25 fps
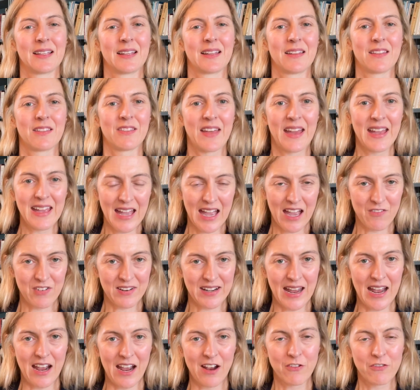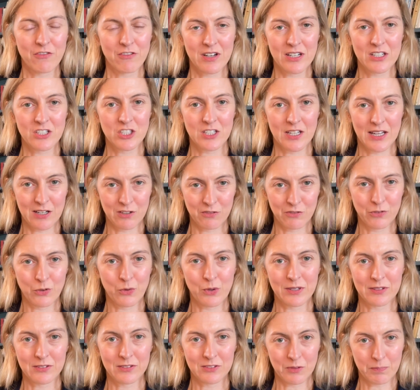they have an average
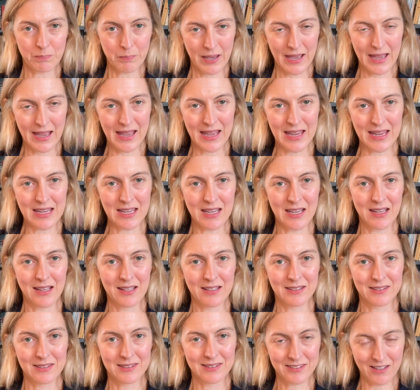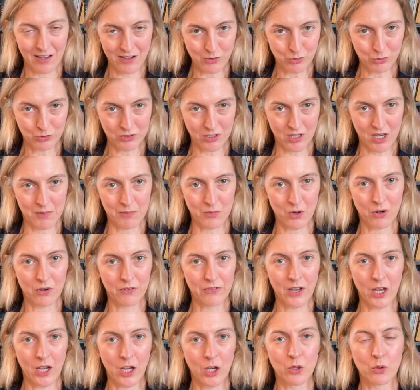invoice to pay cycle time of
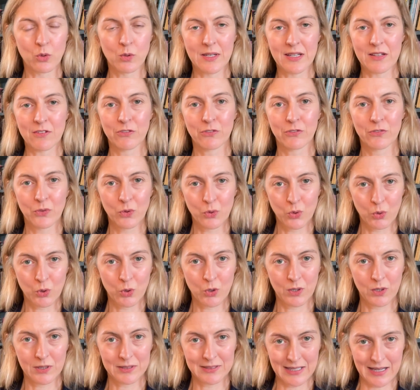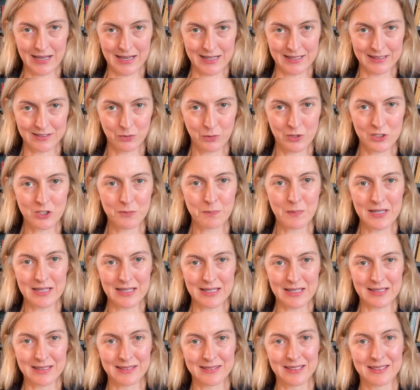only 4 days, which
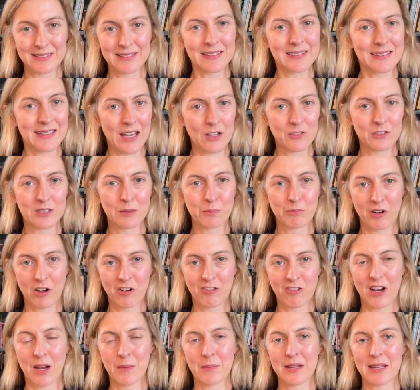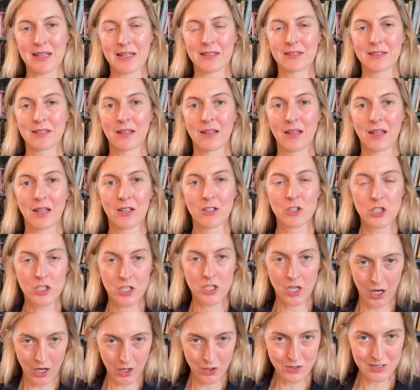means a discounting program is
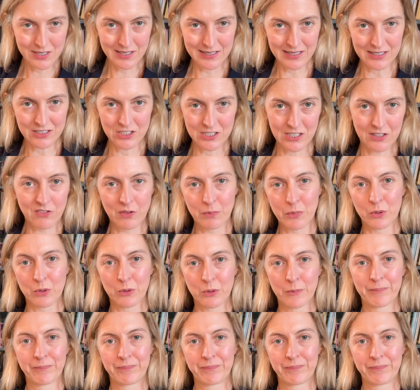totally achievable.